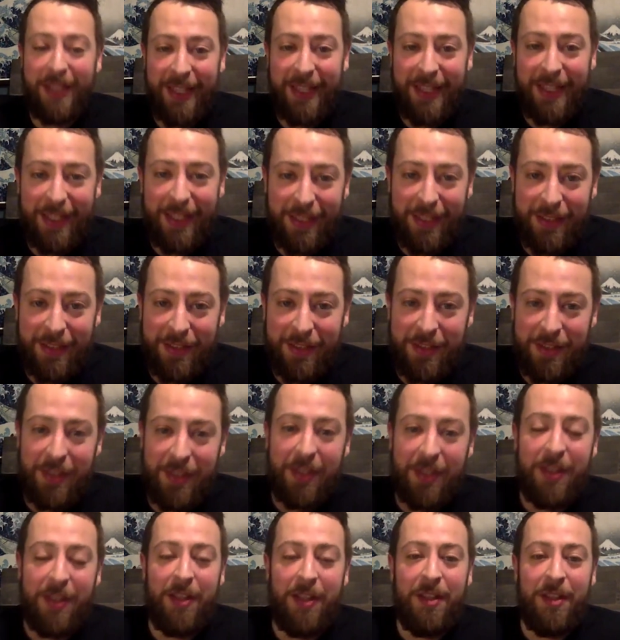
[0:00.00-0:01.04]
Is
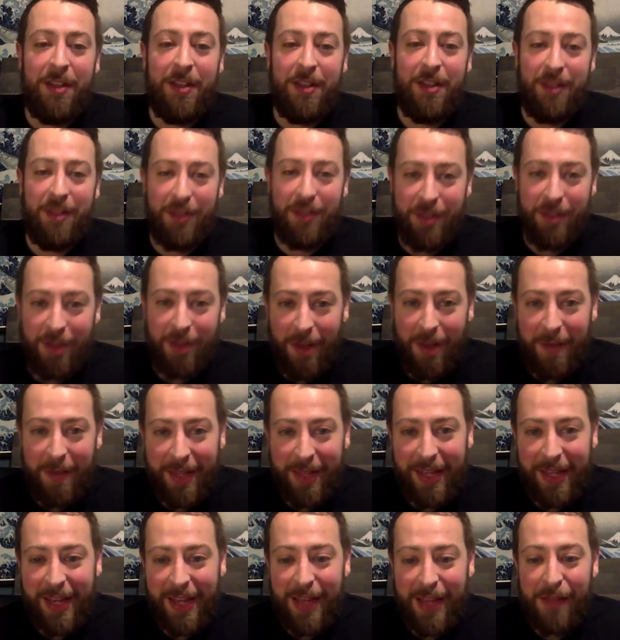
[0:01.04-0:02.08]

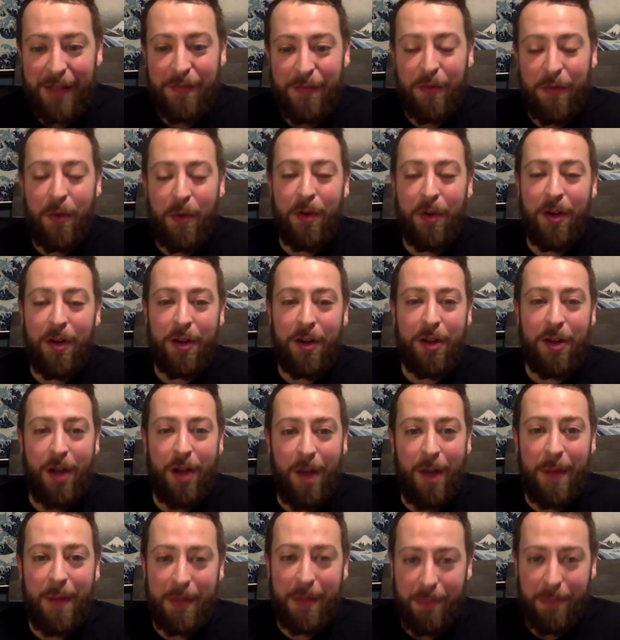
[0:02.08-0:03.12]
Comic Kid 84 a
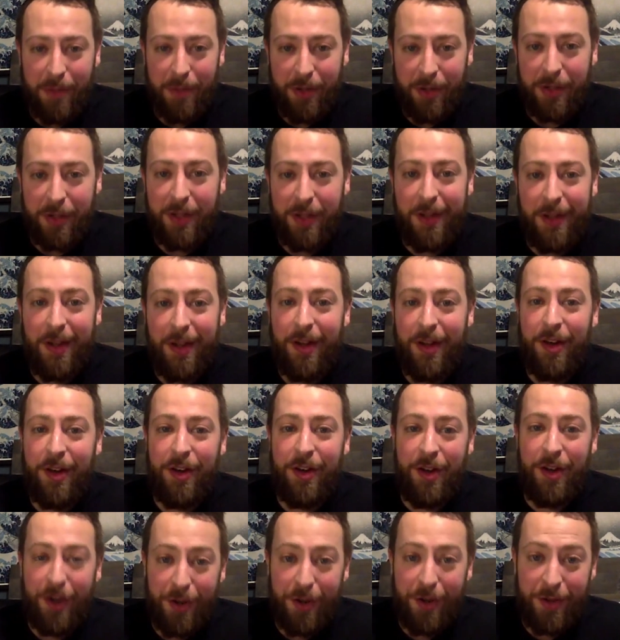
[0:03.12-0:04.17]
comic book
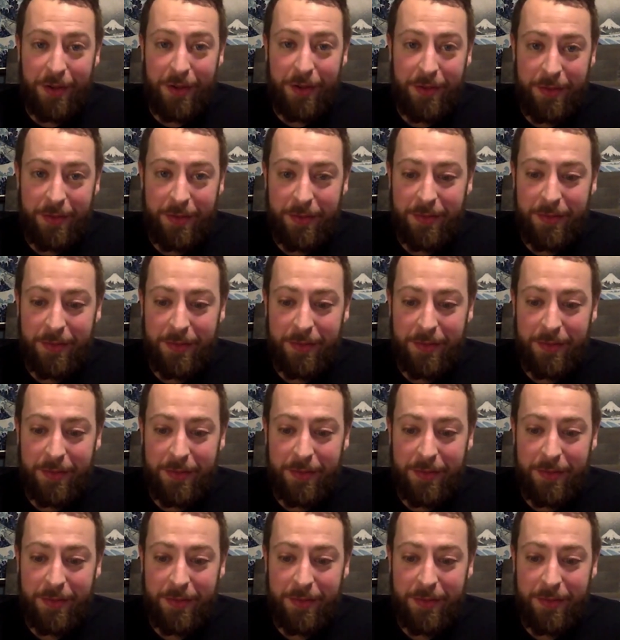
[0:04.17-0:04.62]
nerd?